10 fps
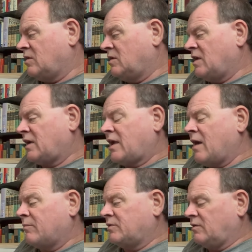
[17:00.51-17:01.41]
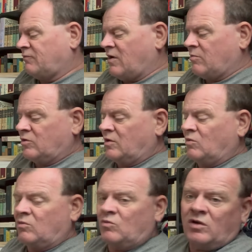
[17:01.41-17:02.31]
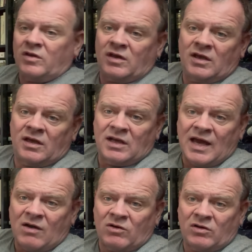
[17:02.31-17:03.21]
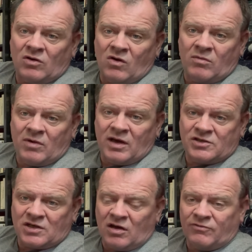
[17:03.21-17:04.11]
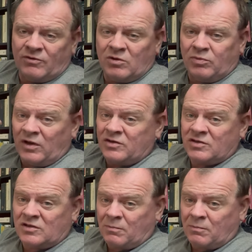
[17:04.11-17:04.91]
and they kept the ephemera that went with it, and now it'll go on my shelf. It replaces a